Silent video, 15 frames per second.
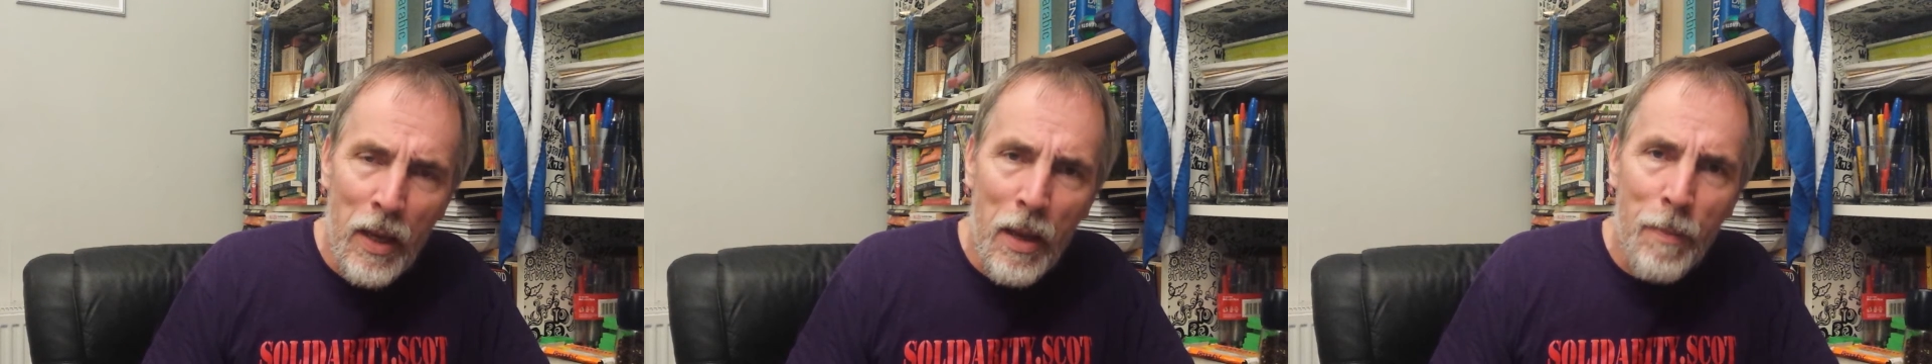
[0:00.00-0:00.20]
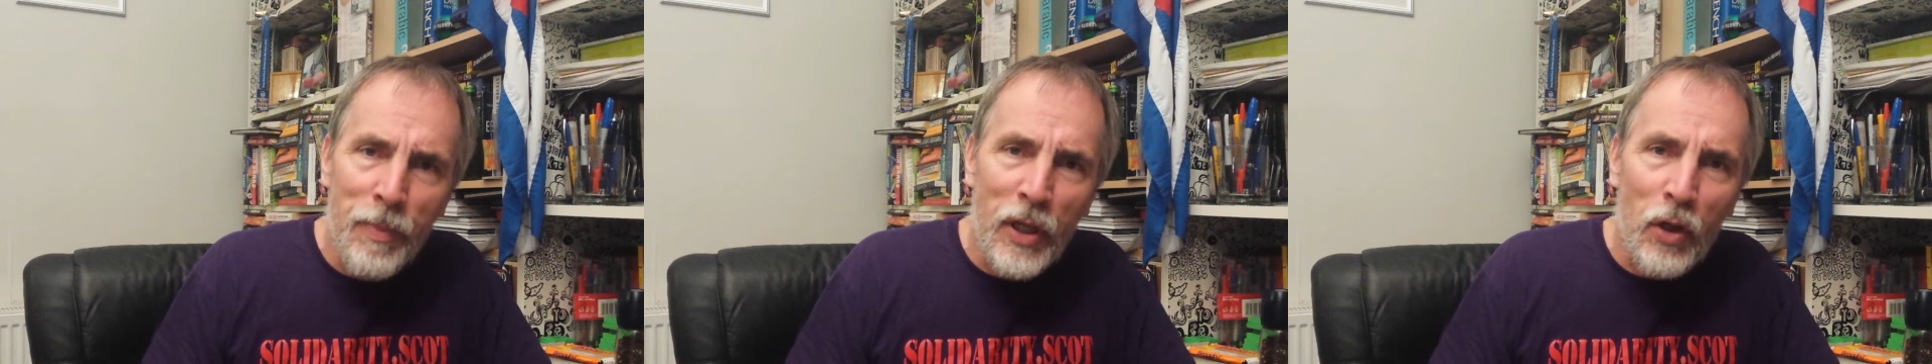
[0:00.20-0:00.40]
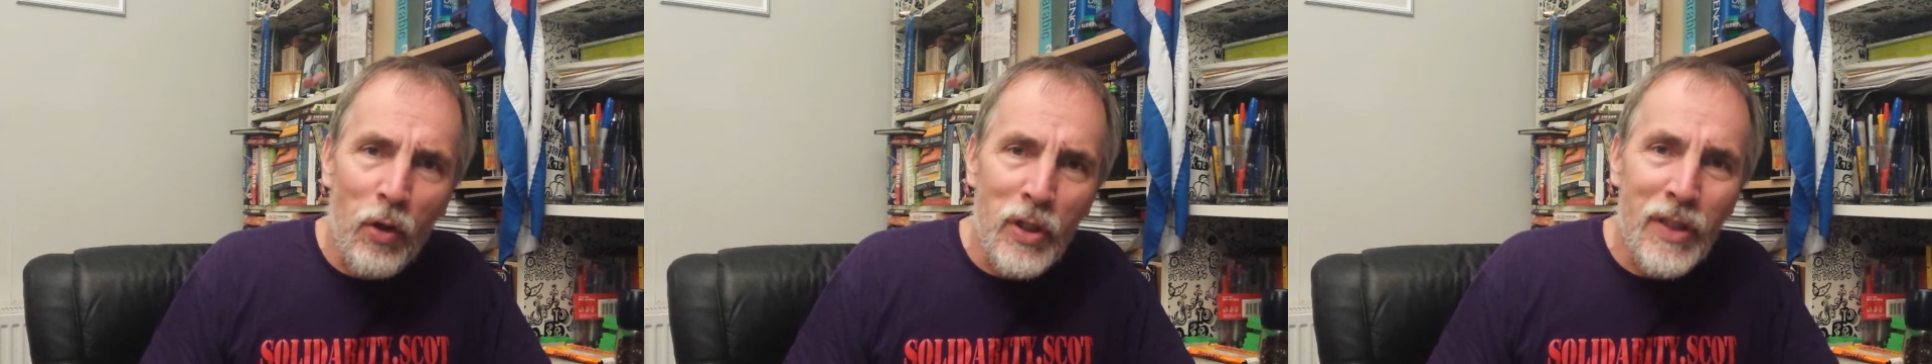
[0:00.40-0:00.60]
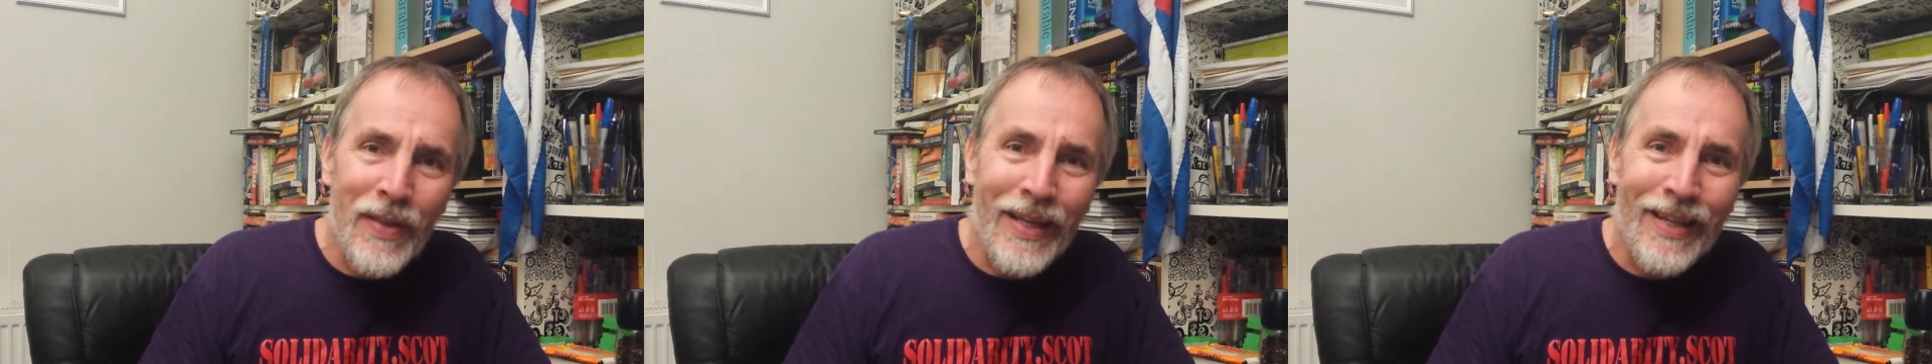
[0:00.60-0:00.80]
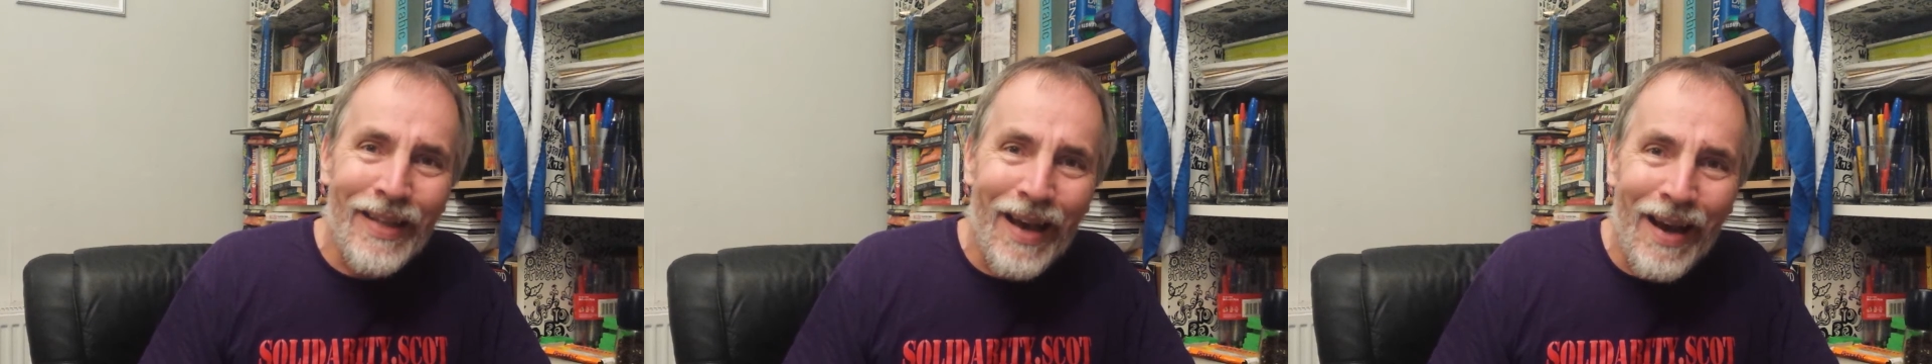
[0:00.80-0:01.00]
Because they
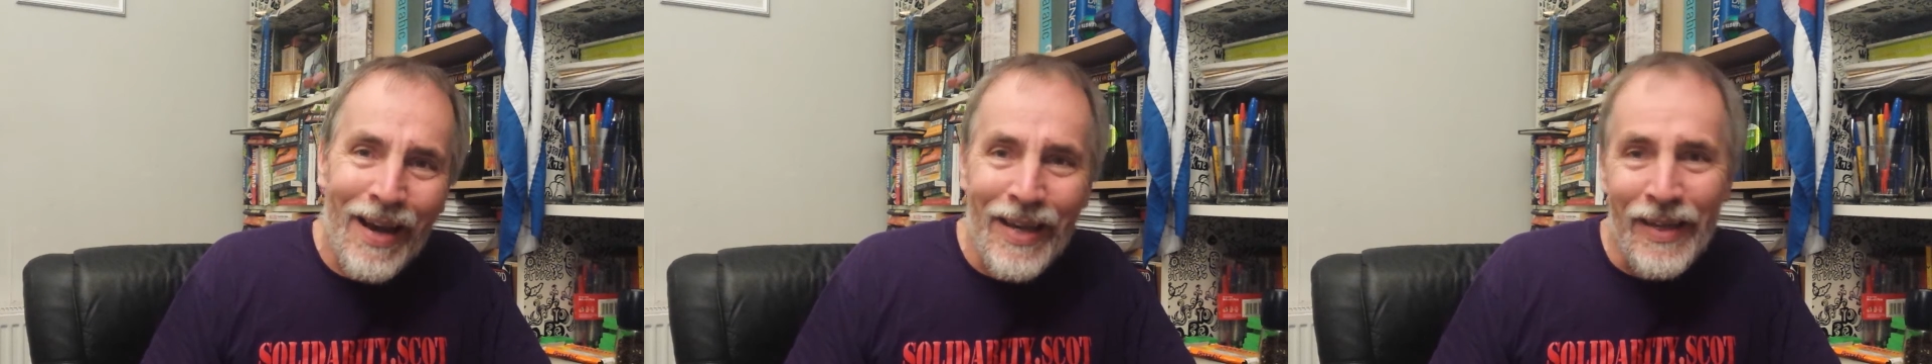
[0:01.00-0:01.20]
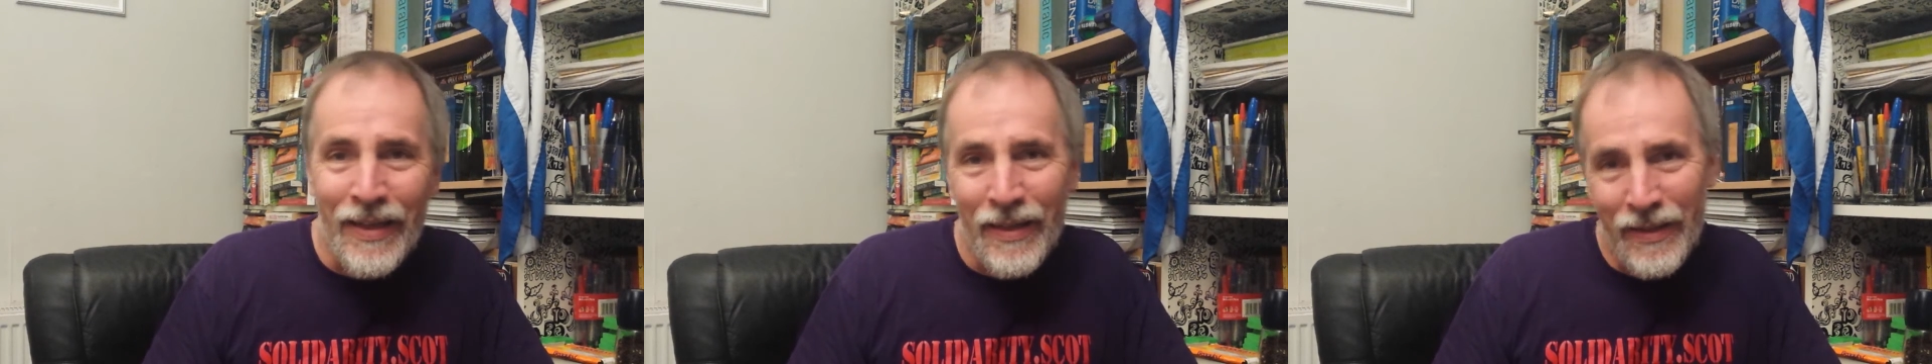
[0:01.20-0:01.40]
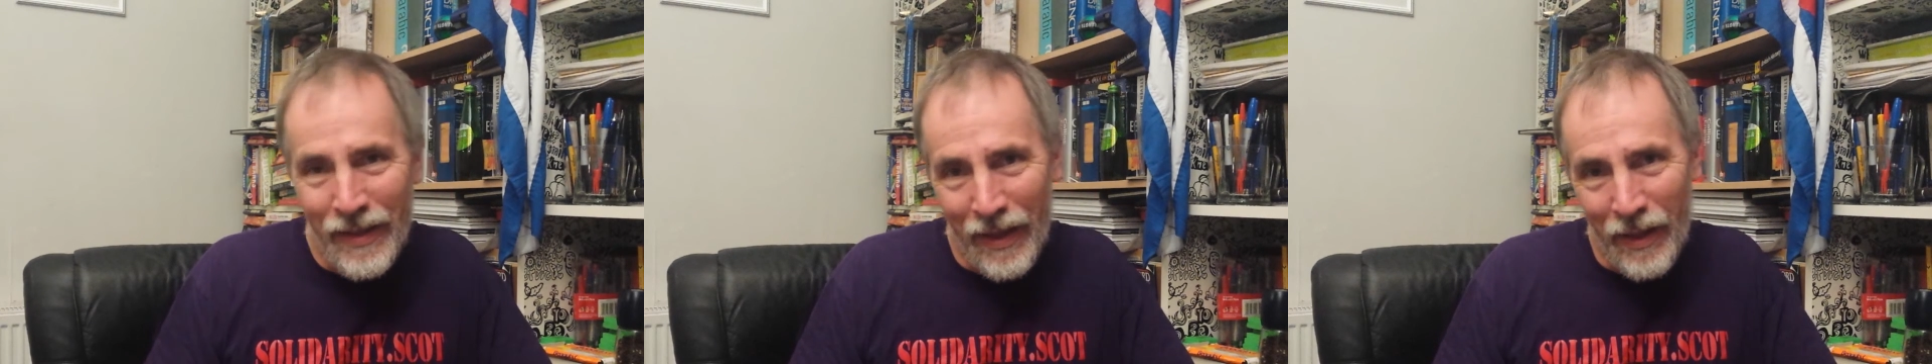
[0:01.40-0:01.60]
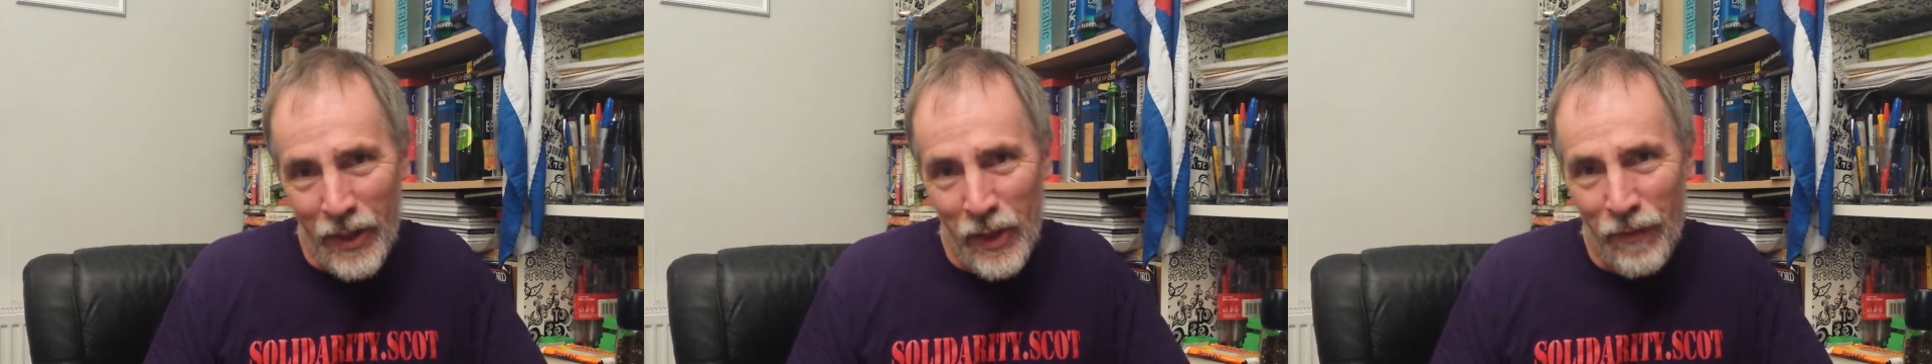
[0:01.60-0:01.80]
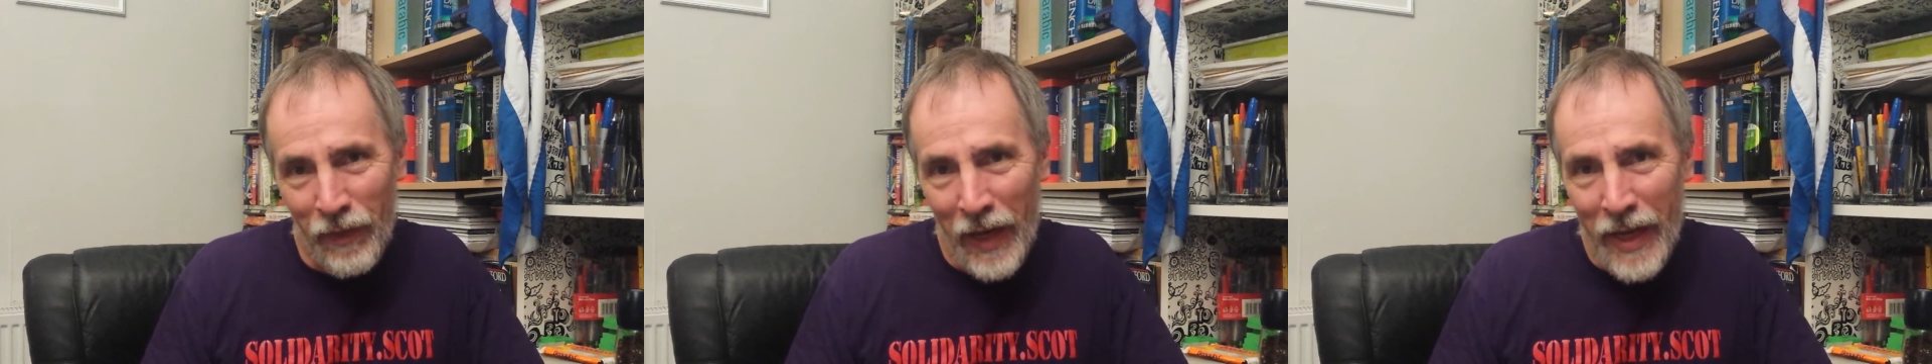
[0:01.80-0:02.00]
lie to
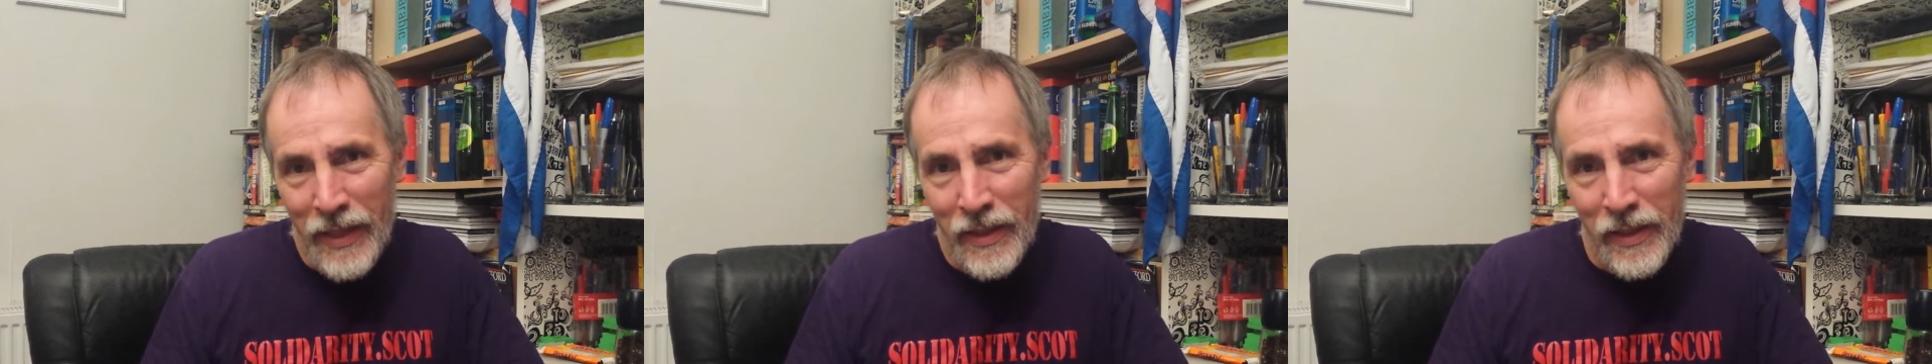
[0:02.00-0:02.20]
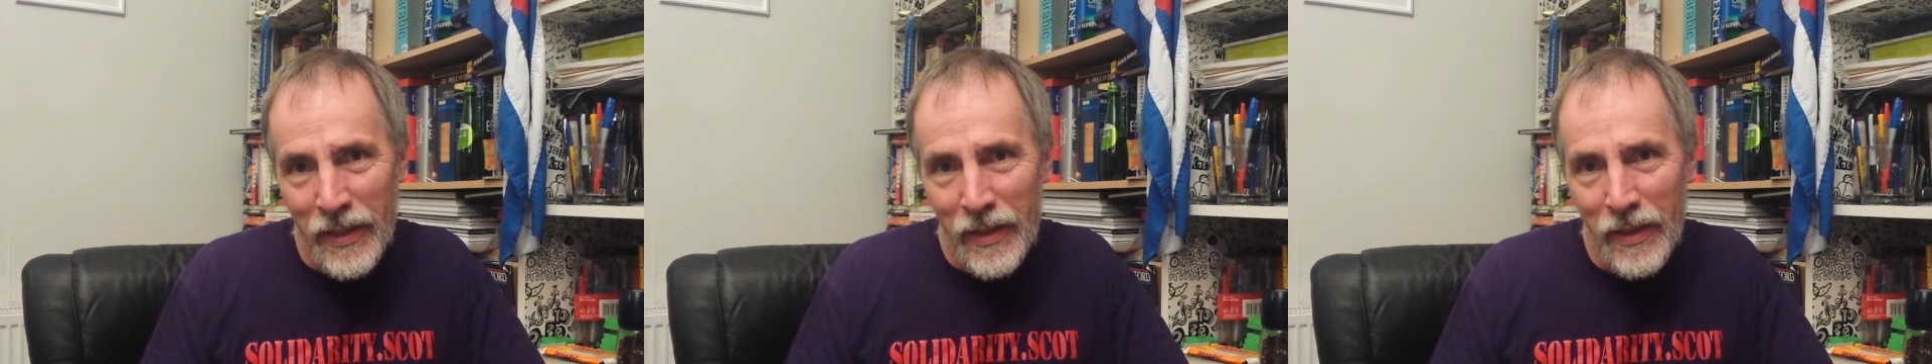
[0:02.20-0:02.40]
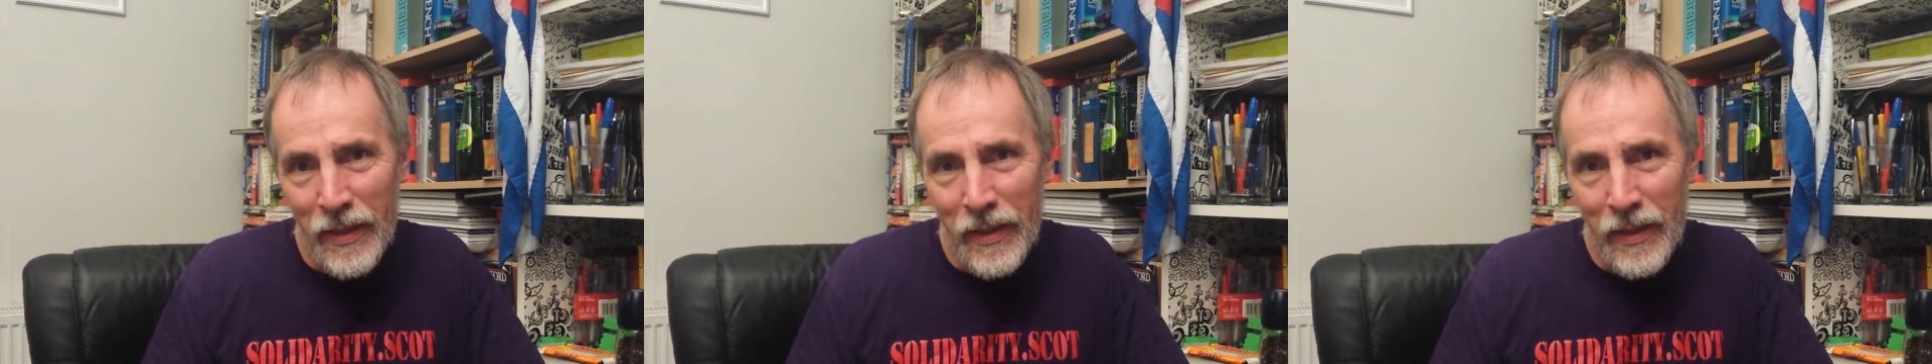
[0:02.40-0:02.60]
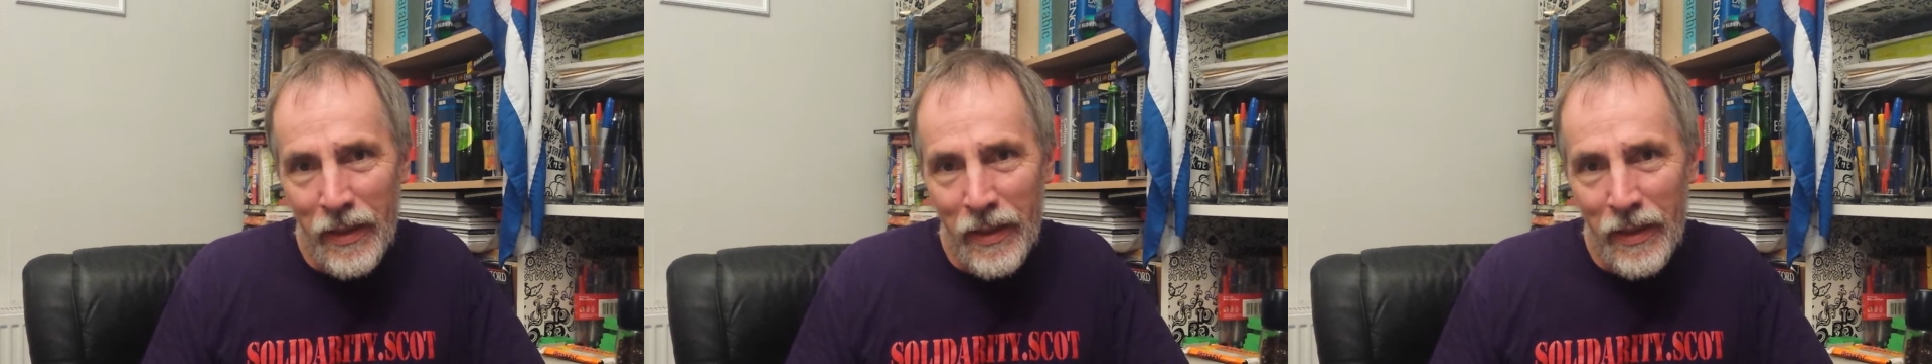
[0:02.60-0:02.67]
us, friends.